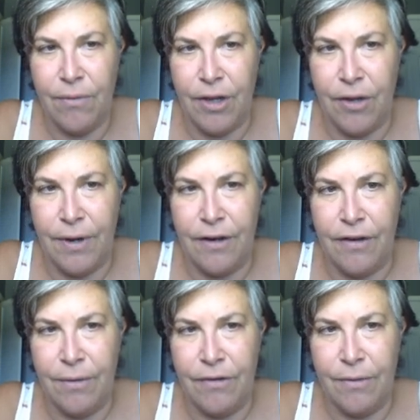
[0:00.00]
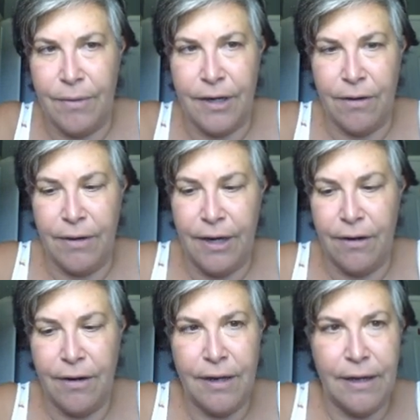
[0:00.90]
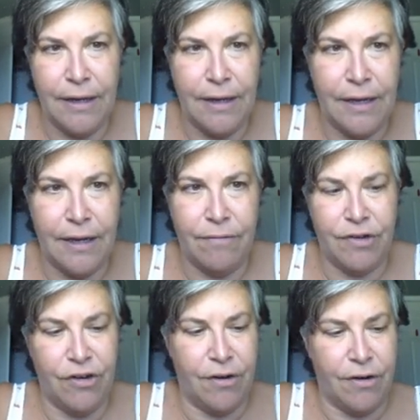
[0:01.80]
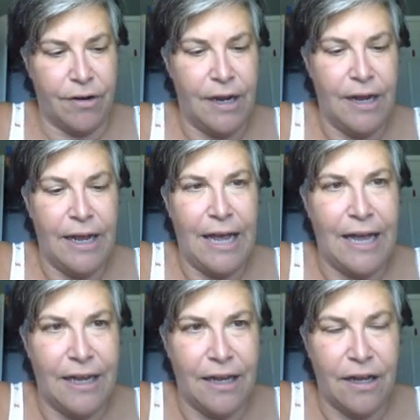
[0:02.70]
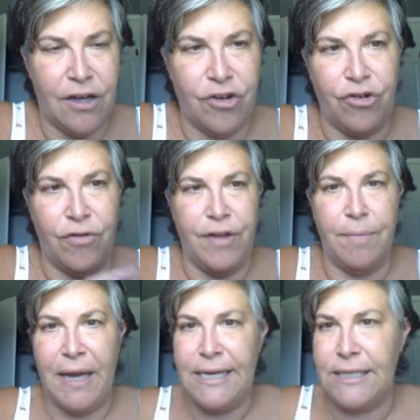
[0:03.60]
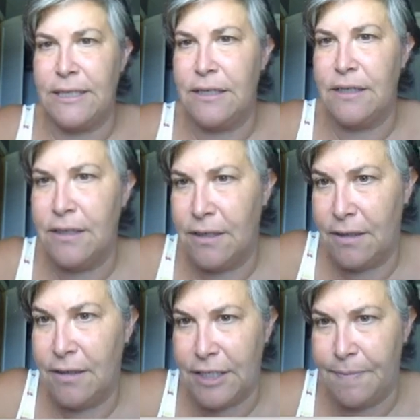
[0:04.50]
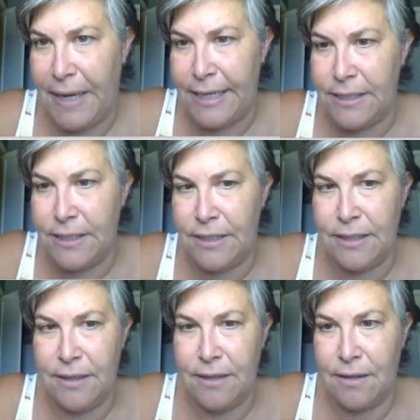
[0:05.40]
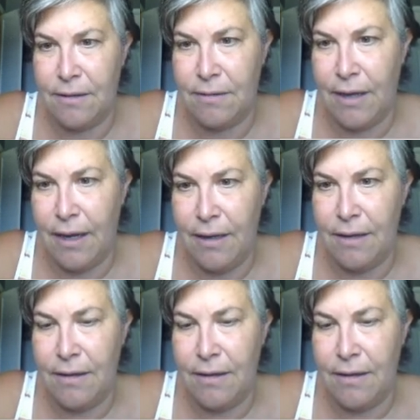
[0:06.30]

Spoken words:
What you want to do is you want to go here, hit Return, and hit Control-V Paste. That's paste. Okay?